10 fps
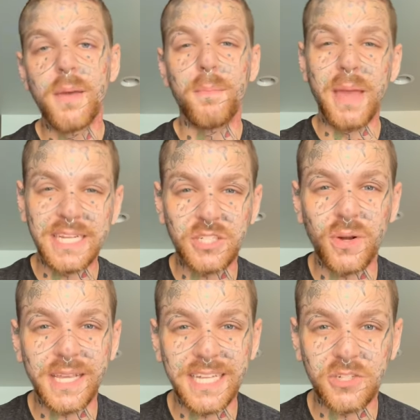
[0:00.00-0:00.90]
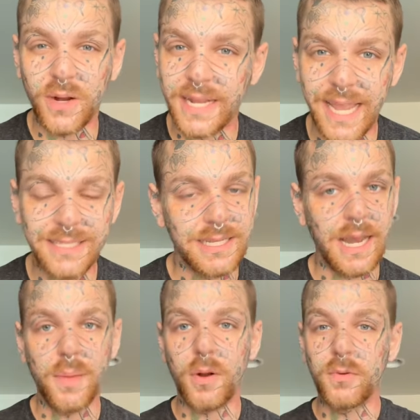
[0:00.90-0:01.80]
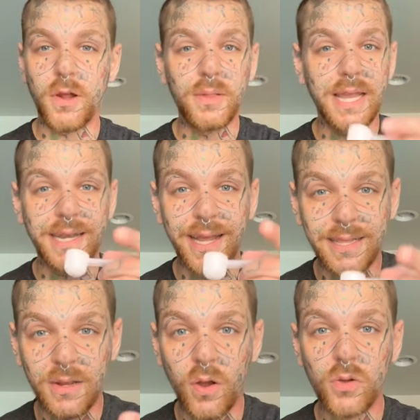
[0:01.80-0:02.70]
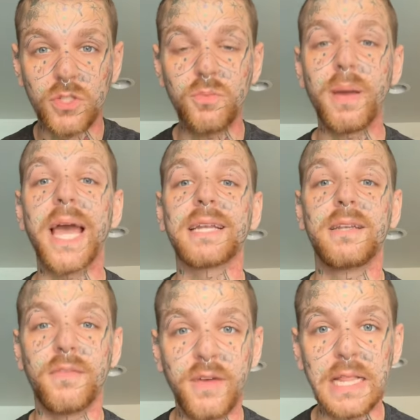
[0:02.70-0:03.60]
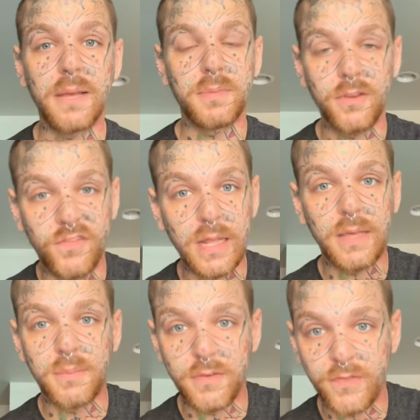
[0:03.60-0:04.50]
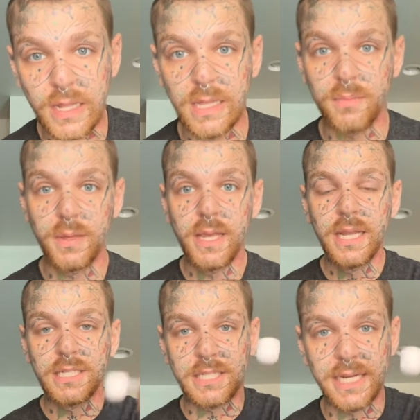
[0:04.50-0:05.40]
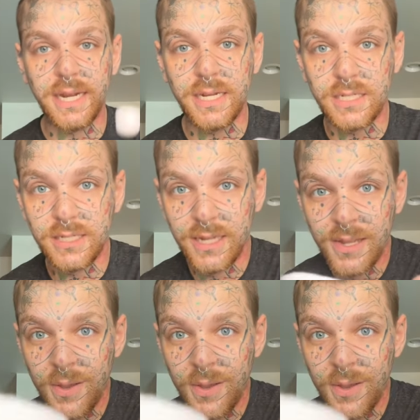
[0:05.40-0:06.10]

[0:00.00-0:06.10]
Make sure to get your gains today, bro. Don't let nothing hold you back. Develop, develop, develop. Cheers.